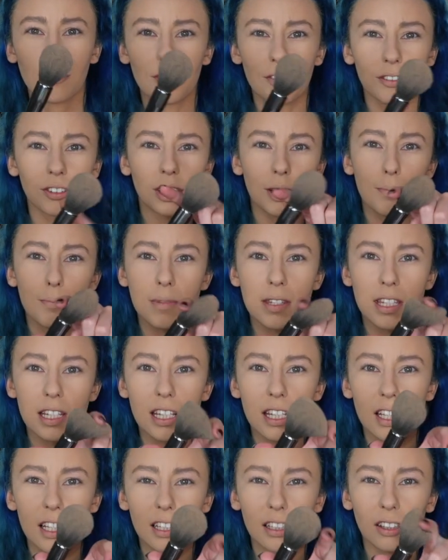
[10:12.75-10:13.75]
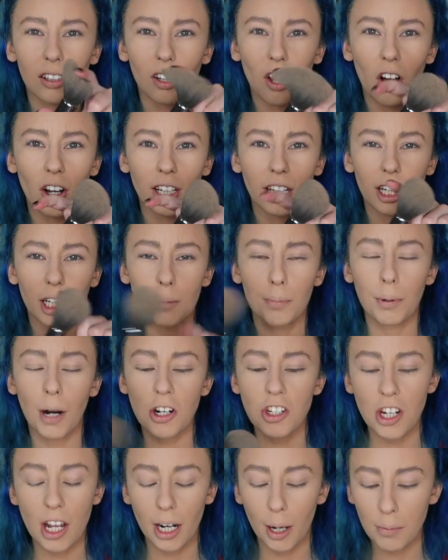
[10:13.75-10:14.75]
flimsy, long-haired
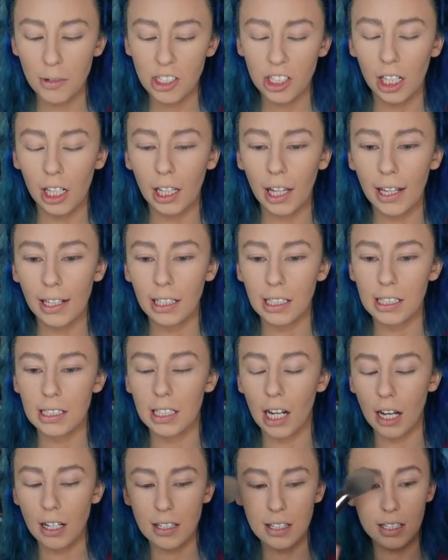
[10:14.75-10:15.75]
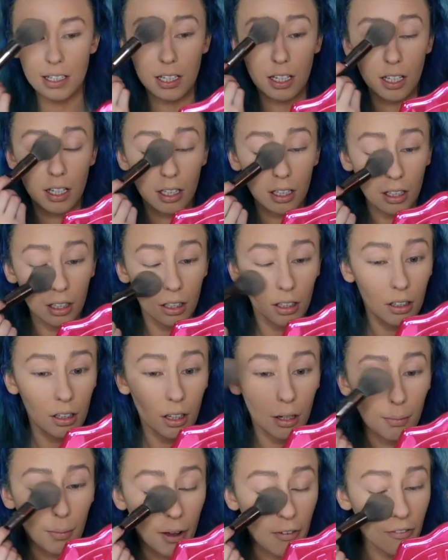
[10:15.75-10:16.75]
brush, and I'm just gonna like dust
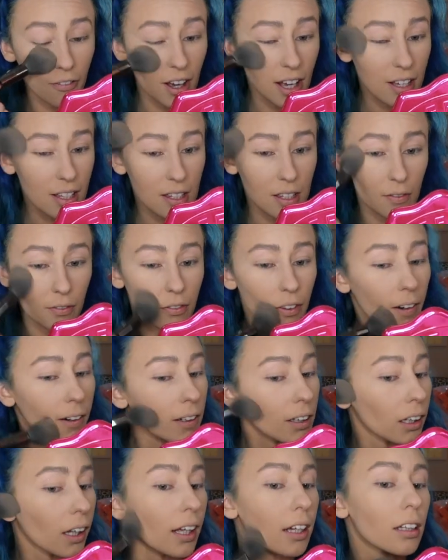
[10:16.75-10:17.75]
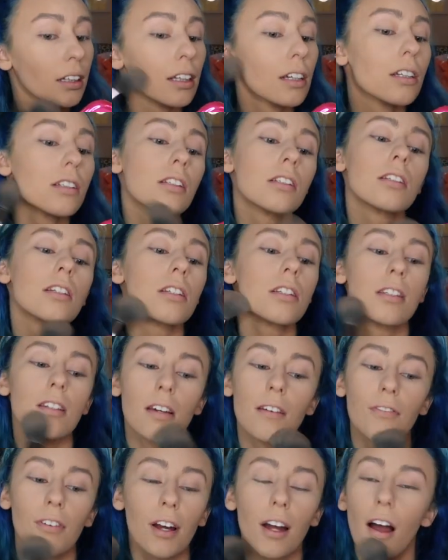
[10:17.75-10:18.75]
my face very lightly just to
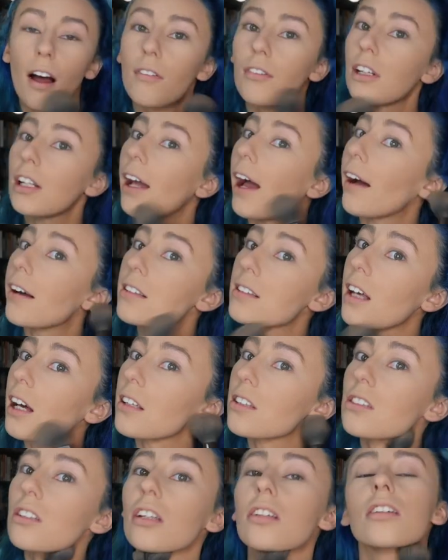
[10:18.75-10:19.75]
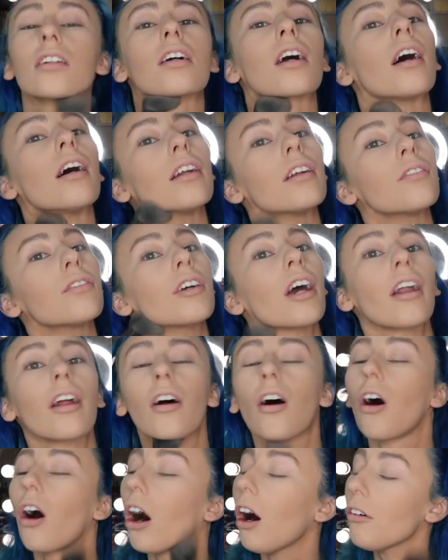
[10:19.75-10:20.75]
see if I have any excess, just to kind of get
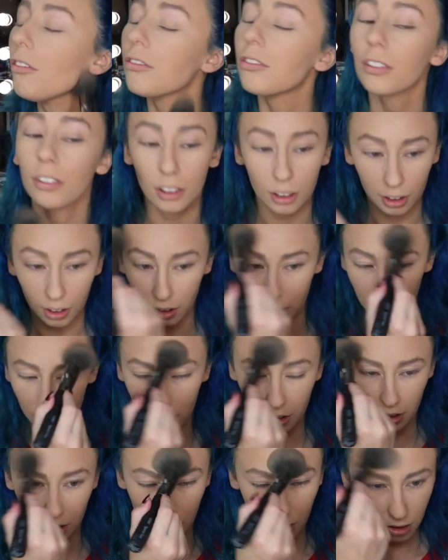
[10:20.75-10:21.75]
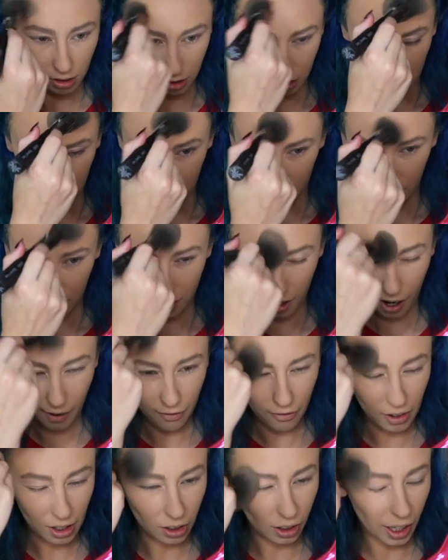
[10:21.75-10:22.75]
it off. Because I
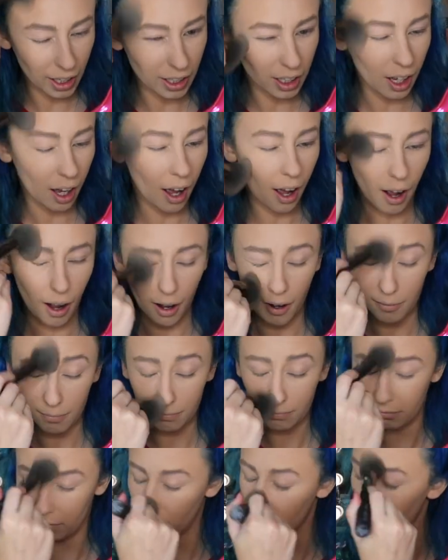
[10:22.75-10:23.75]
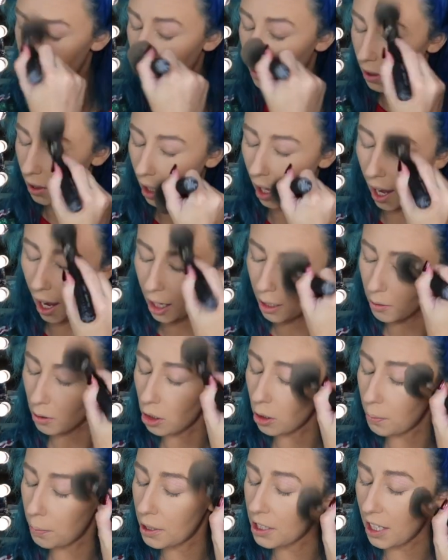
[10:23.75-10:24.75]
feel like I
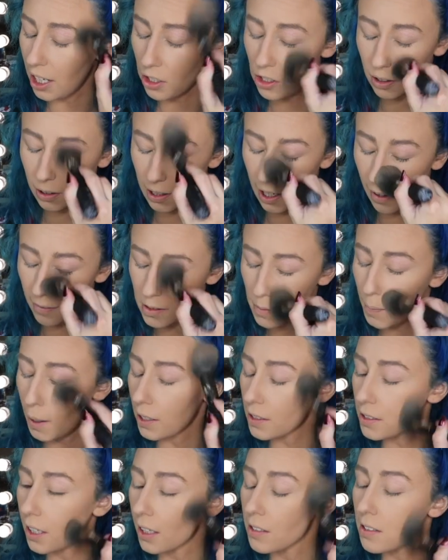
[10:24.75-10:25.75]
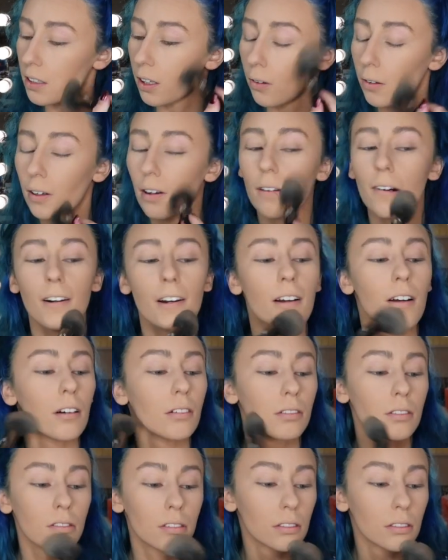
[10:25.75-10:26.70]
could potentially have some excess going on right now.